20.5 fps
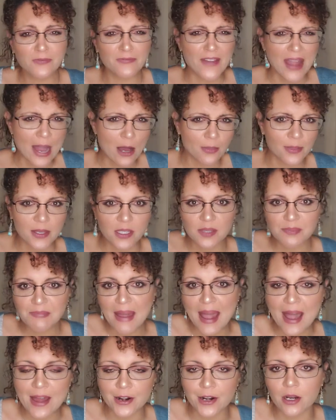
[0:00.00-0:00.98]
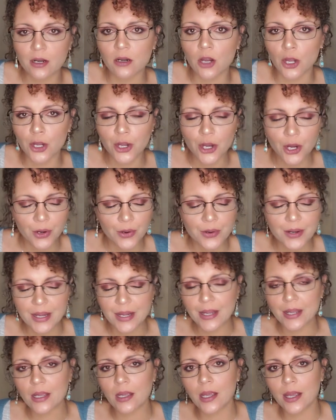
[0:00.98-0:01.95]
found this pattern
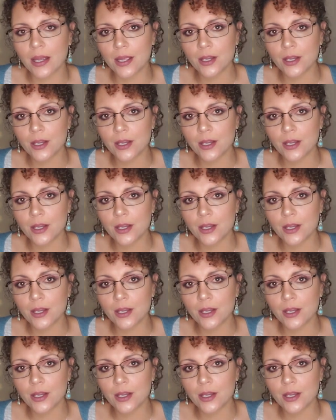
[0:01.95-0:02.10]
occurring